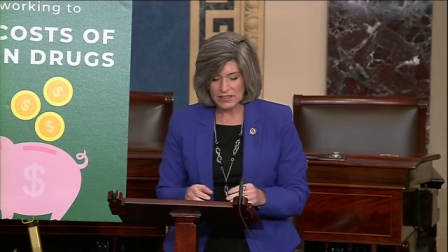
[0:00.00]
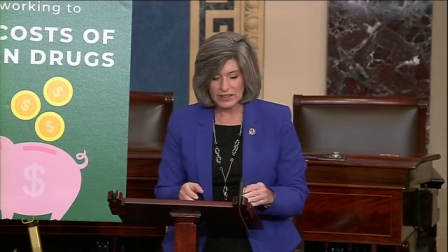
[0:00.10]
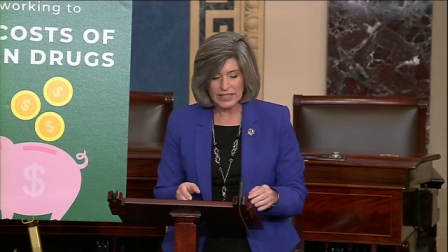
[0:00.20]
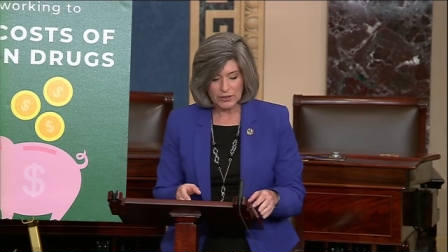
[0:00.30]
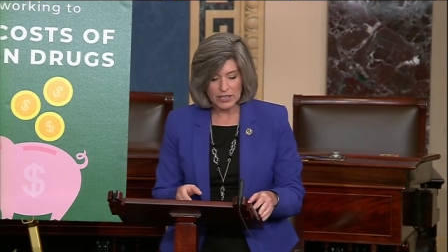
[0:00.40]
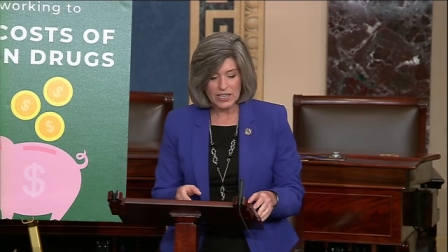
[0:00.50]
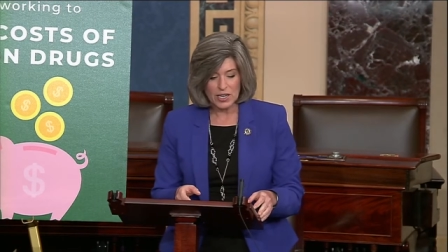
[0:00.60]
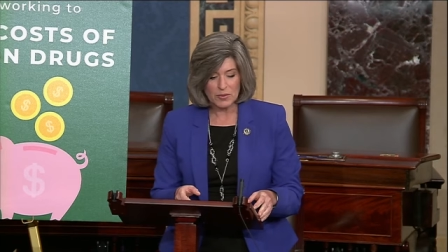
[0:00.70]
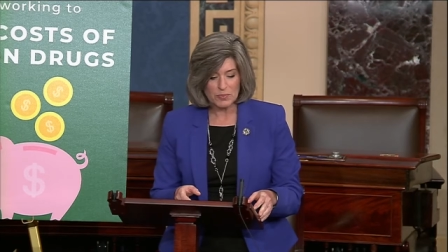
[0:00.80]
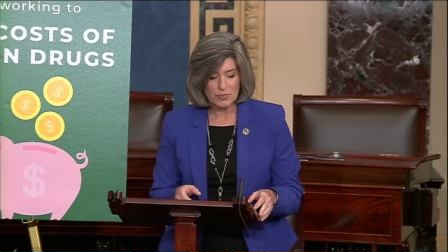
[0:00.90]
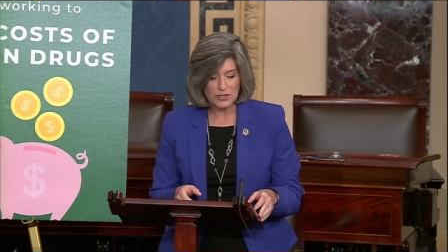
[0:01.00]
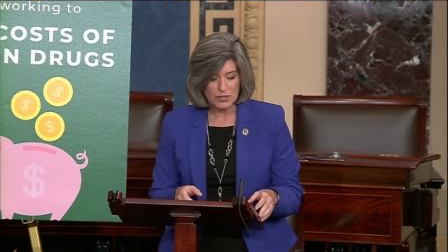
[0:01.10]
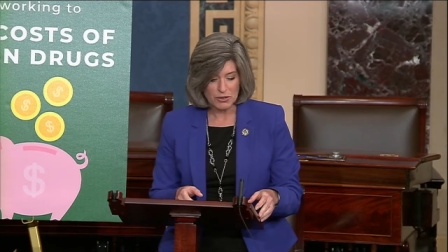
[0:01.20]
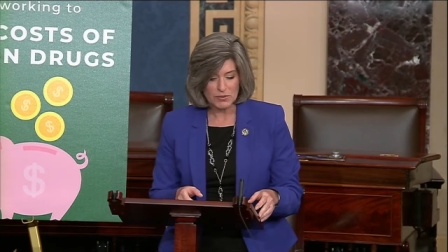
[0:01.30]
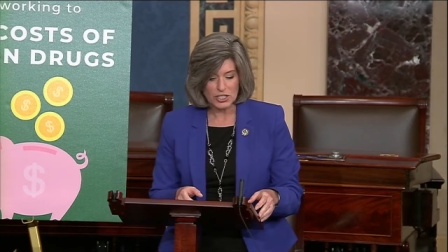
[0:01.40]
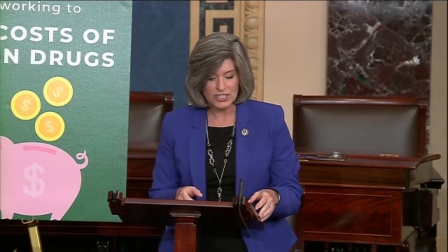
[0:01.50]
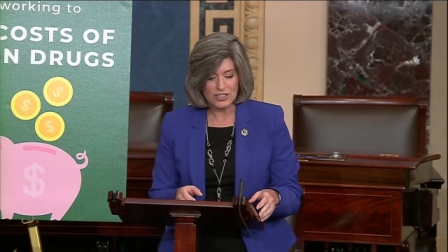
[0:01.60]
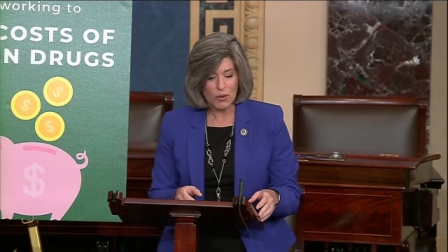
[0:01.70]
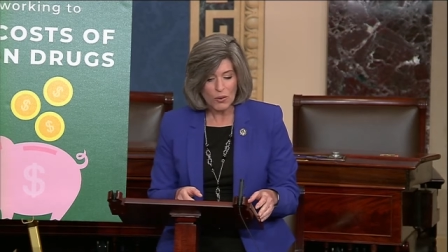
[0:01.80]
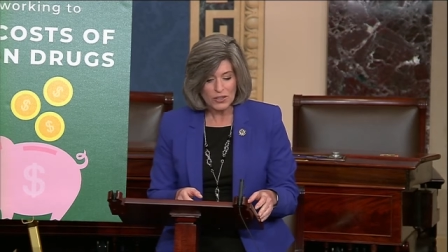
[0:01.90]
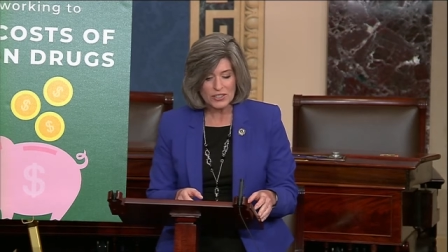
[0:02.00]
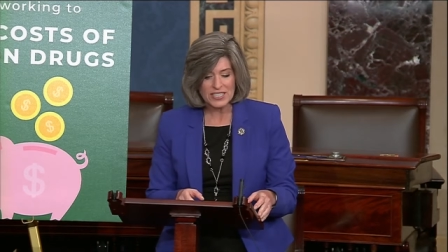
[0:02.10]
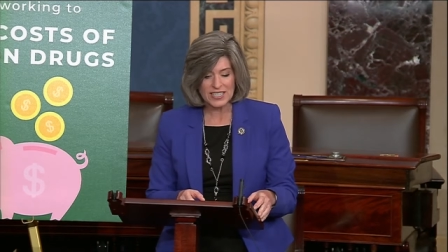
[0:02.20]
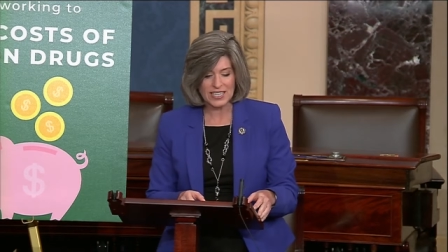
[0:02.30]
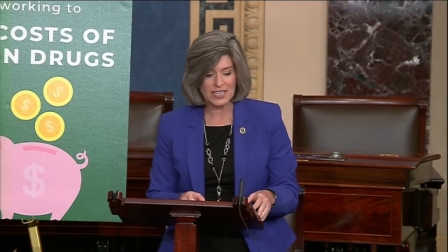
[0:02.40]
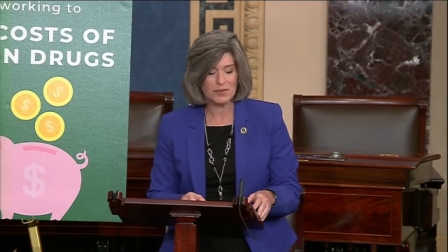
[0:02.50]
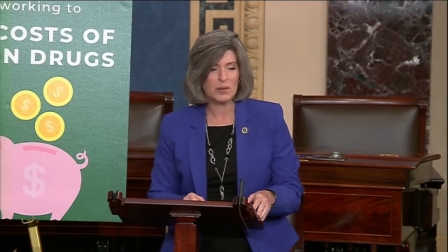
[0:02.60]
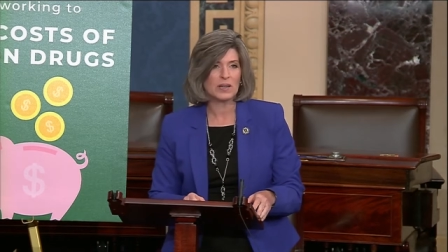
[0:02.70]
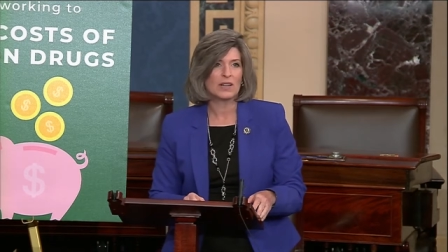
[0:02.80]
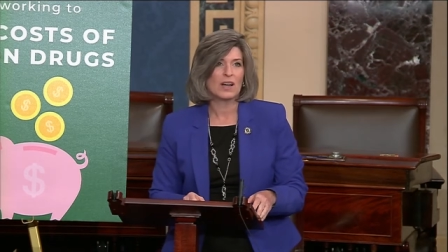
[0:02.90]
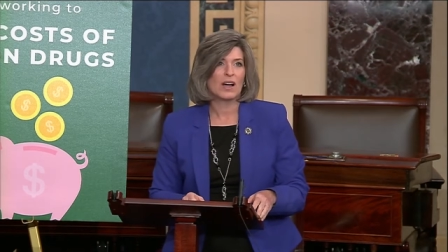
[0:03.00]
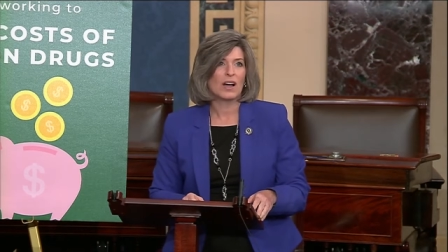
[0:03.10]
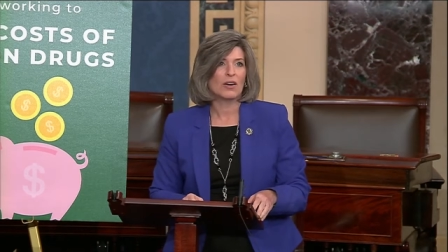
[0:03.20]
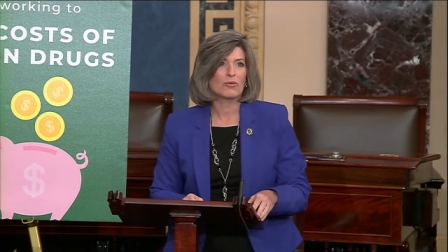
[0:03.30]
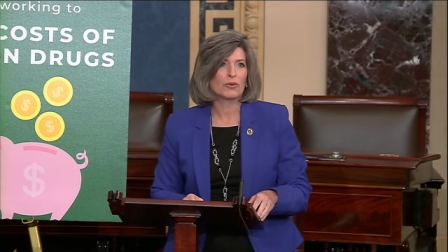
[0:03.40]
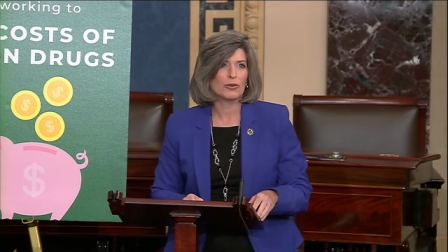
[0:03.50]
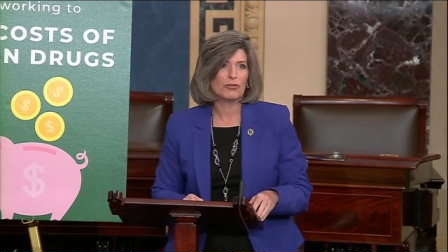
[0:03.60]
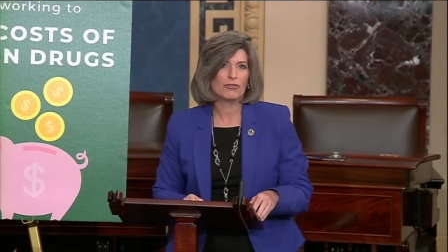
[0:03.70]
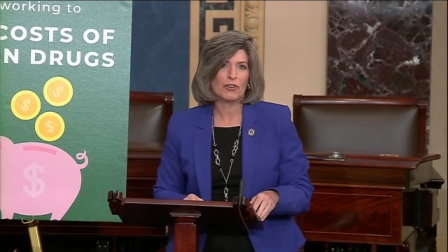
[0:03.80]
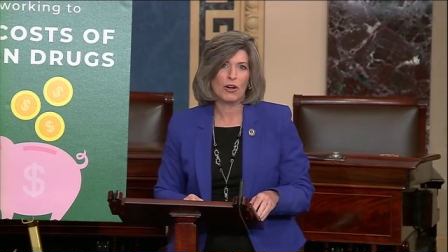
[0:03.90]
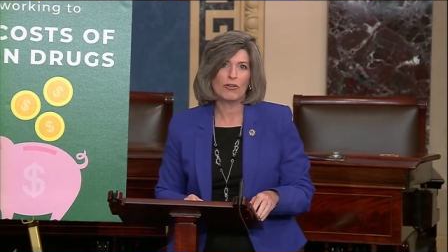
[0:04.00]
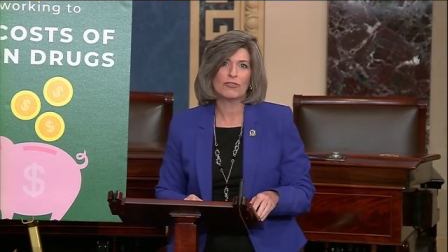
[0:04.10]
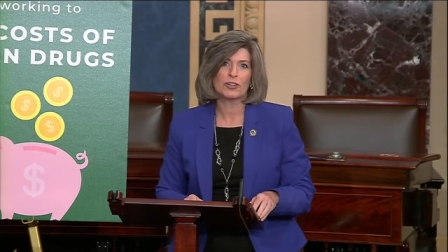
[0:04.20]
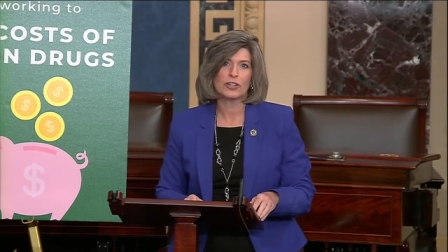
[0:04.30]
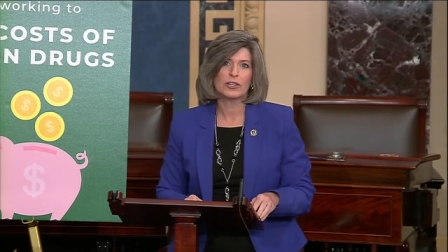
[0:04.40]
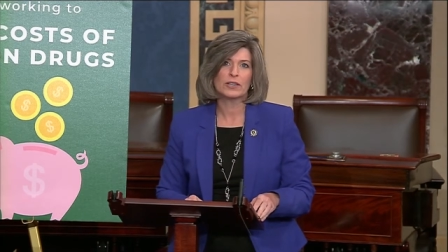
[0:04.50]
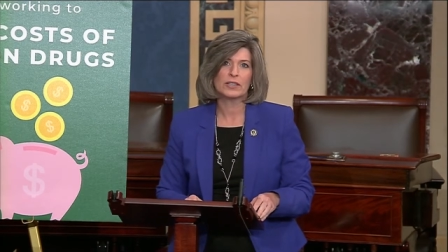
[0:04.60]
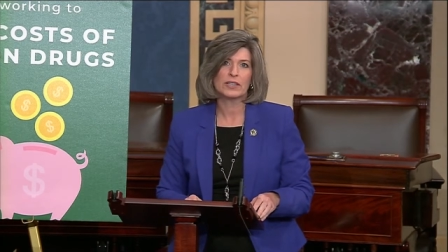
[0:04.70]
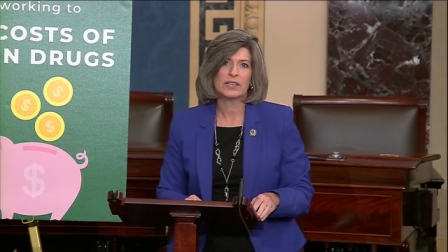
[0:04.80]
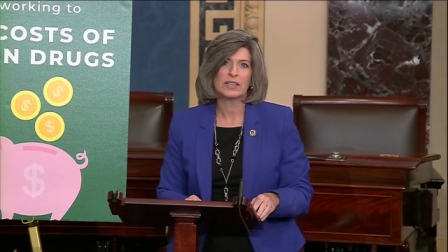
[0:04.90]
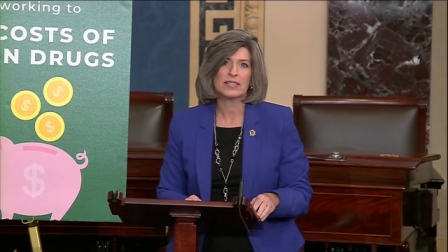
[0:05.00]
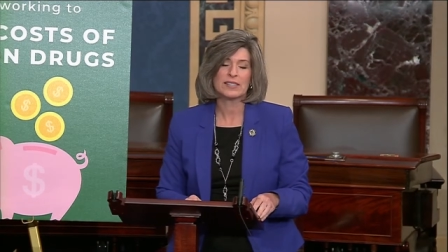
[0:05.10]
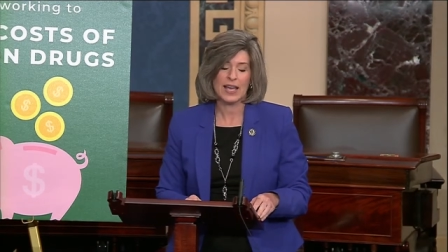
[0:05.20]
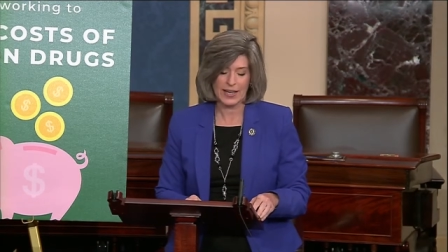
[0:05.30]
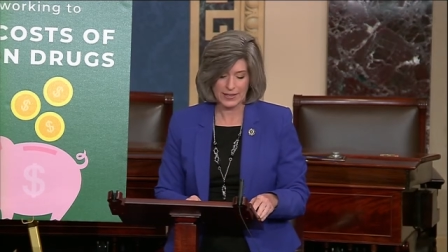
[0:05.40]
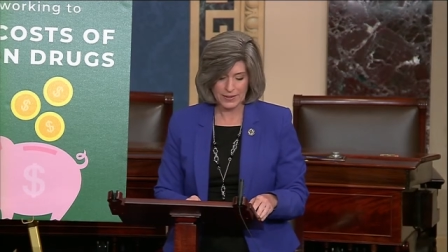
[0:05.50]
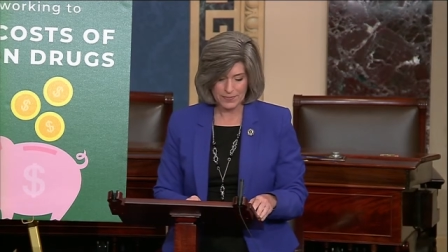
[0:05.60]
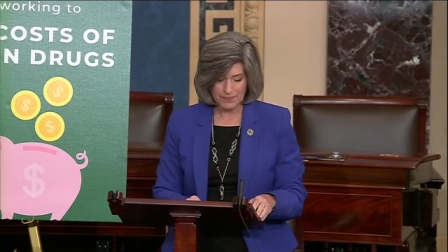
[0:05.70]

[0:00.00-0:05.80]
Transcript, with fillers: Lyrica prescription in order to keep a roof over his head.